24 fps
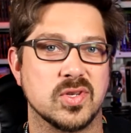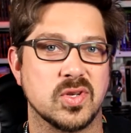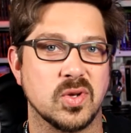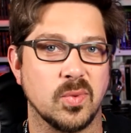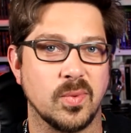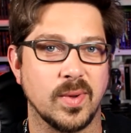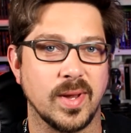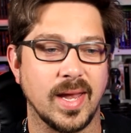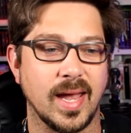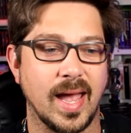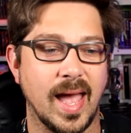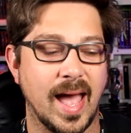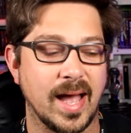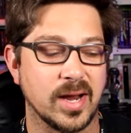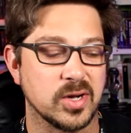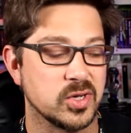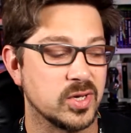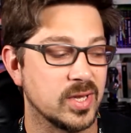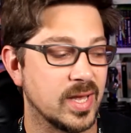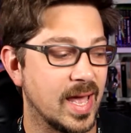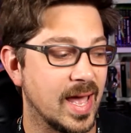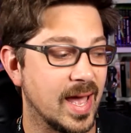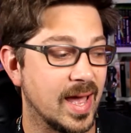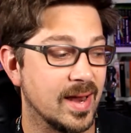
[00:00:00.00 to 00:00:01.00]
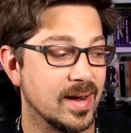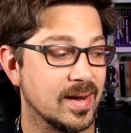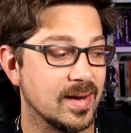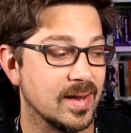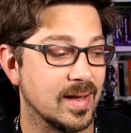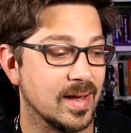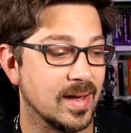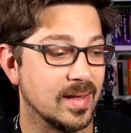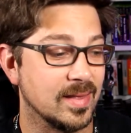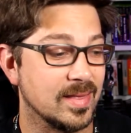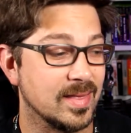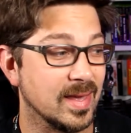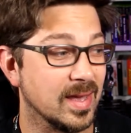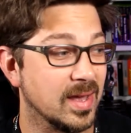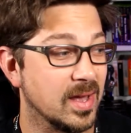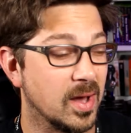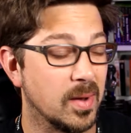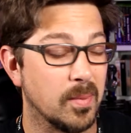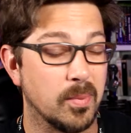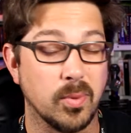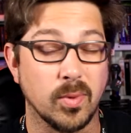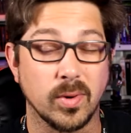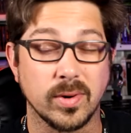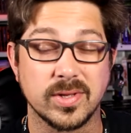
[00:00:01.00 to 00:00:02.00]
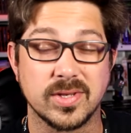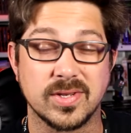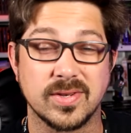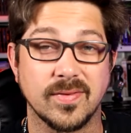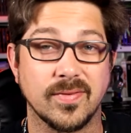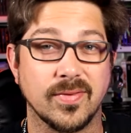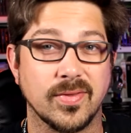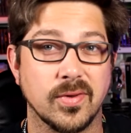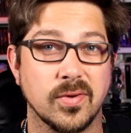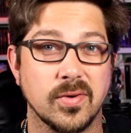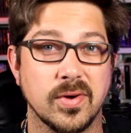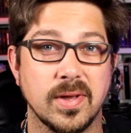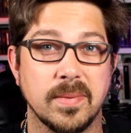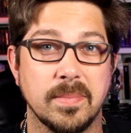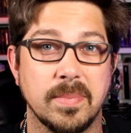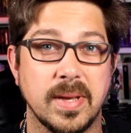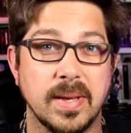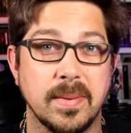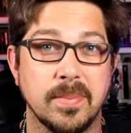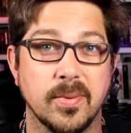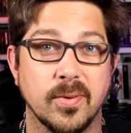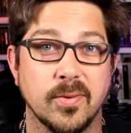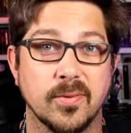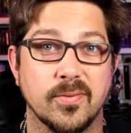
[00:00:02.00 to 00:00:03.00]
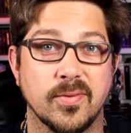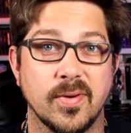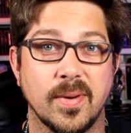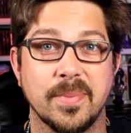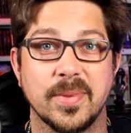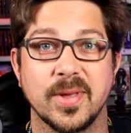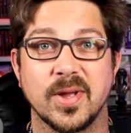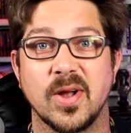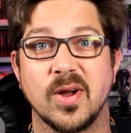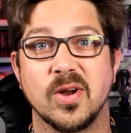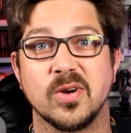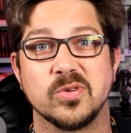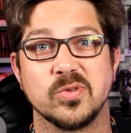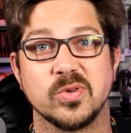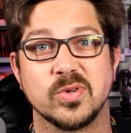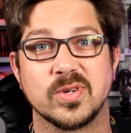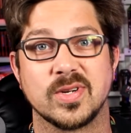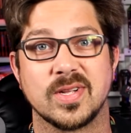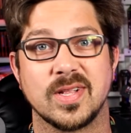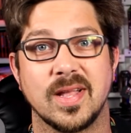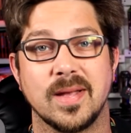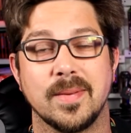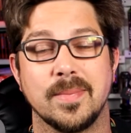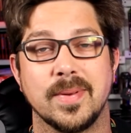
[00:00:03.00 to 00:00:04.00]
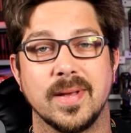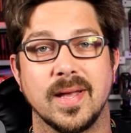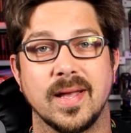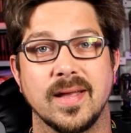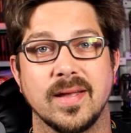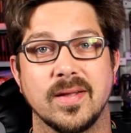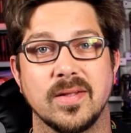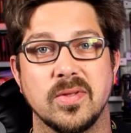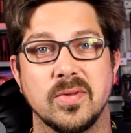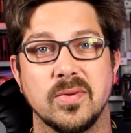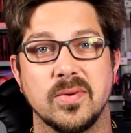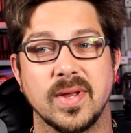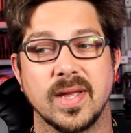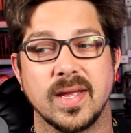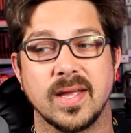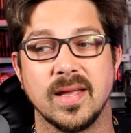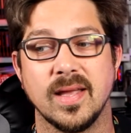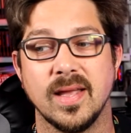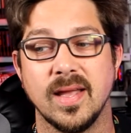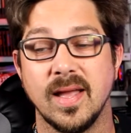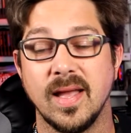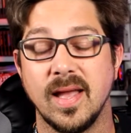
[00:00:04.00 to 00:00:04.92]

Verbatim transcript: so we actually had, I think, upwards of 30 people from the Cartridge Club, including